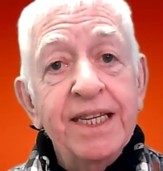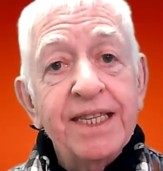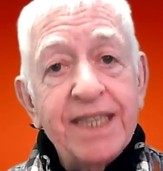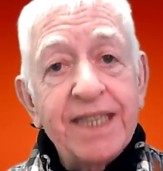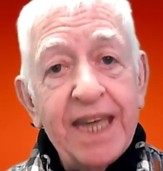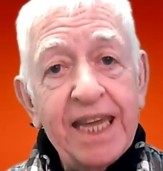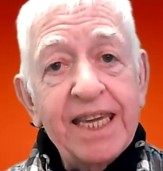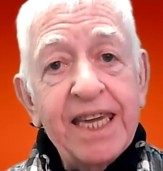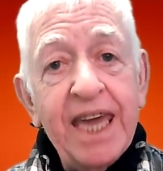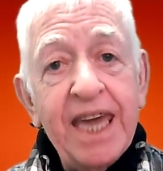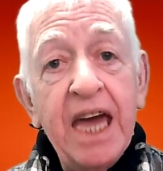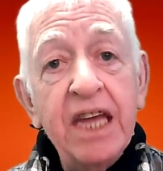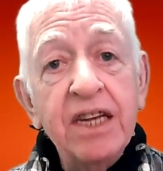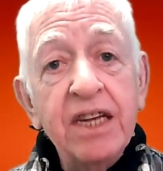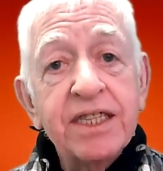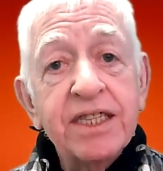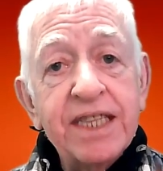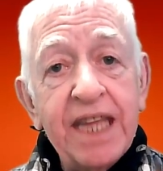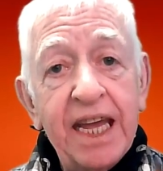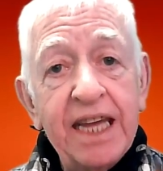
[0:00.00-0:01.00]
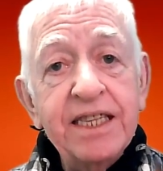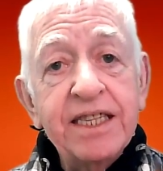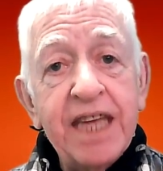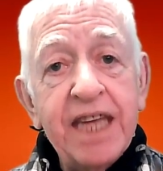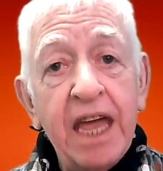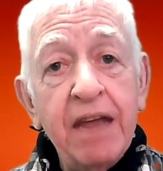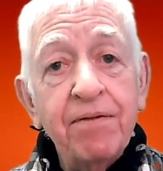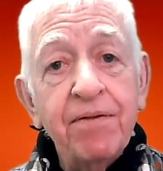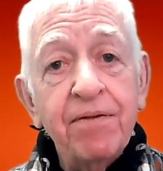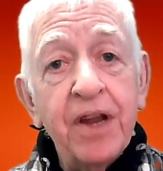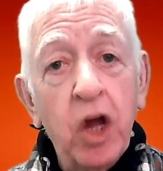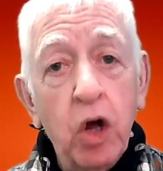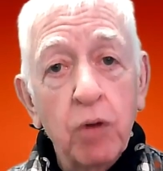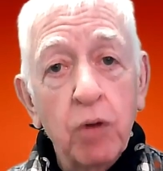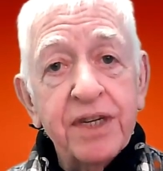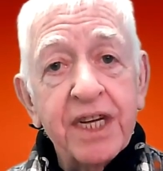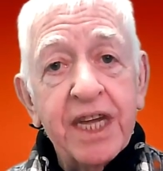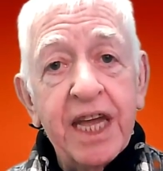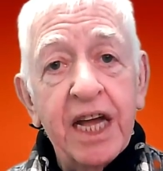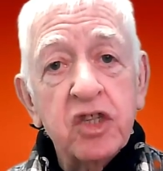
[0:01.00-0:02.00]
Take care and stay safe, and I
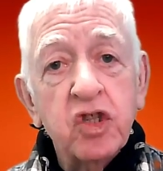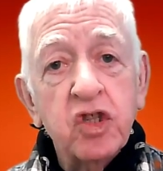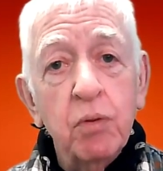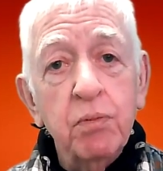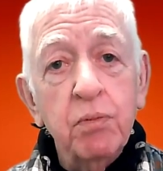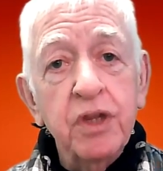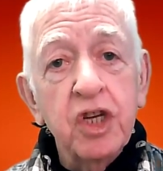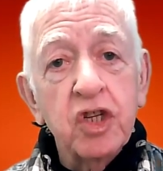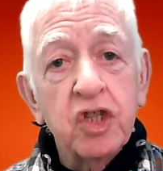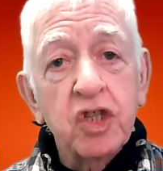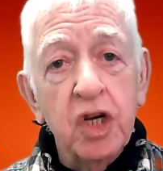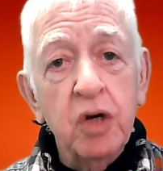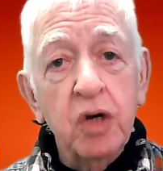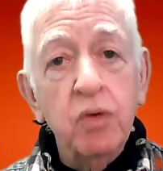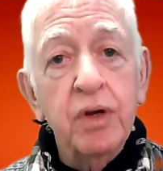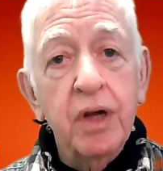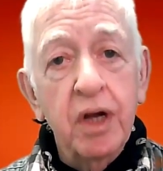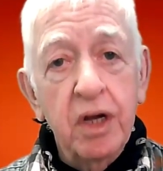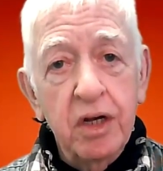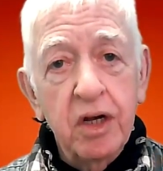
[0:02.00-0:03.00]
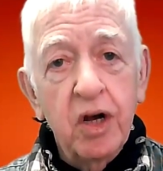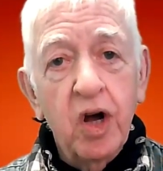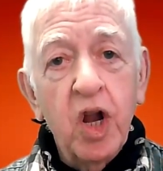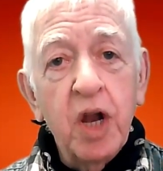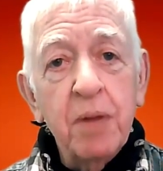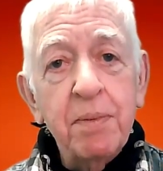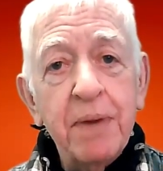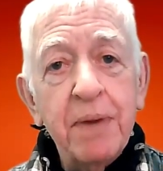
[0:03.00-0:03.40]
hope to catch up with you soon. All the